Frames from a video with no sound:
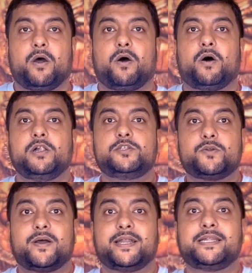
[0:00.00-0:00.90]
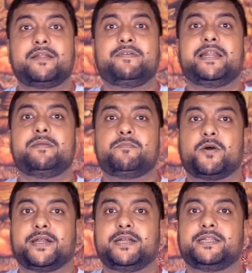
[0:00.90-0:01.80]
Also, another very
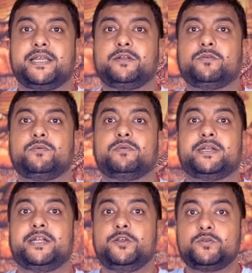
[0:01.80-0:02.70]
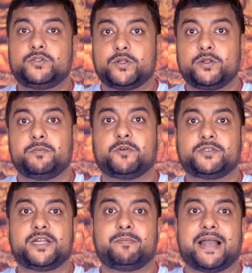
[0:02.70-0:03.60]
important thing to reduce your
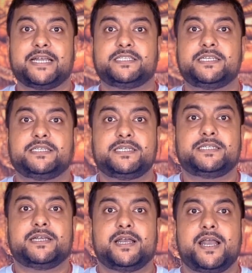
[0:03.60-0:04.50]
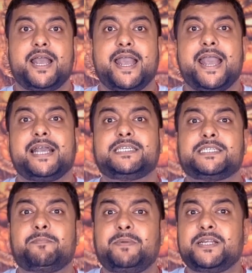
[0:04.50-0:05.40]
emotional biases is
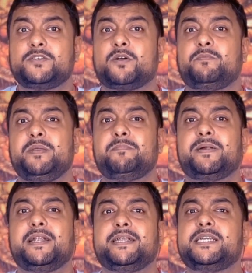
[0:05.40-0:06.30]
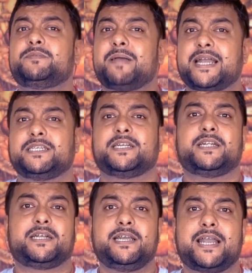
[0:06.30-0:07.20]
acceptance of people
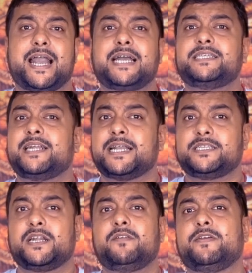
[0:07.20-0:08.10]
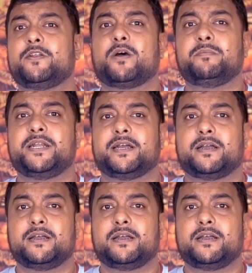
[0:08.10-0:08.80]
dispassionately as a natural phenomenon.